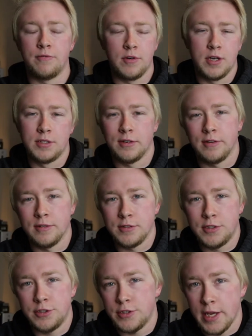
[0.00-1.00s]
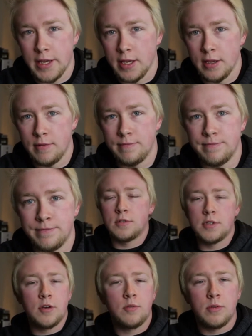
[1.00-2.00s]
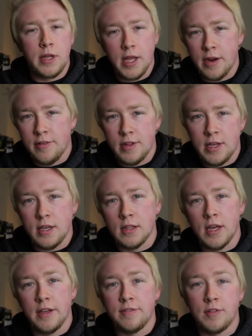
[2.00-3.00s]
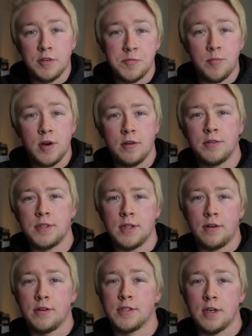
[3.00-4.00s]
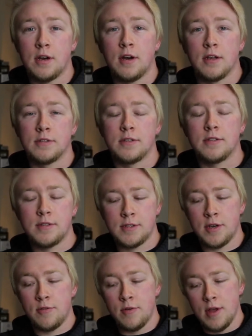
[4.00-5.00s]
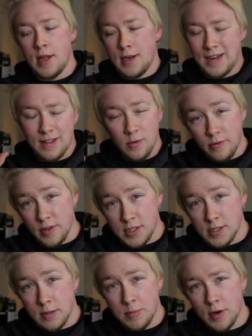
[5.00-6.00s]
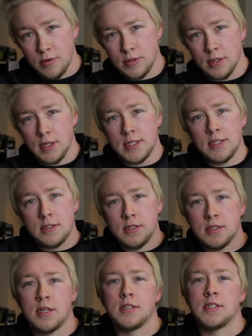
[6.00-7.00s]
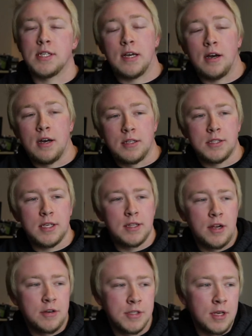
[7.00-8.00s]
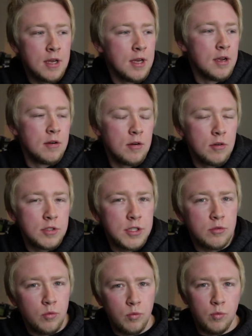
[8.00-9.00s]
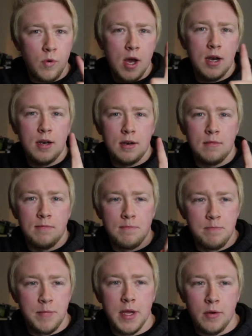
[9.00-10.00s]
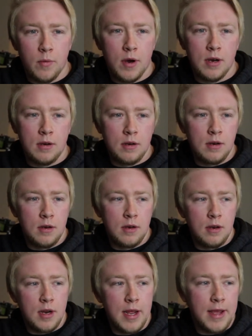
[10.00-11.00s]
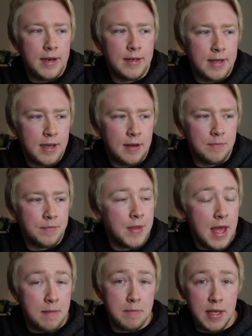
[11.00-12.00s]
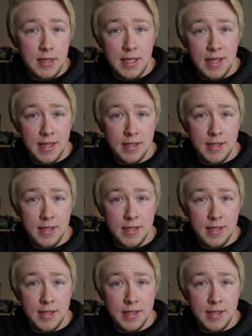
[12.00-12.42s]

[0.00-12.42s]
footage all shaky. So, like everything in life, there's pros and there's cons. So, now that we've listed the pros, let's discuss the cons. And there's just one big one, and that mainly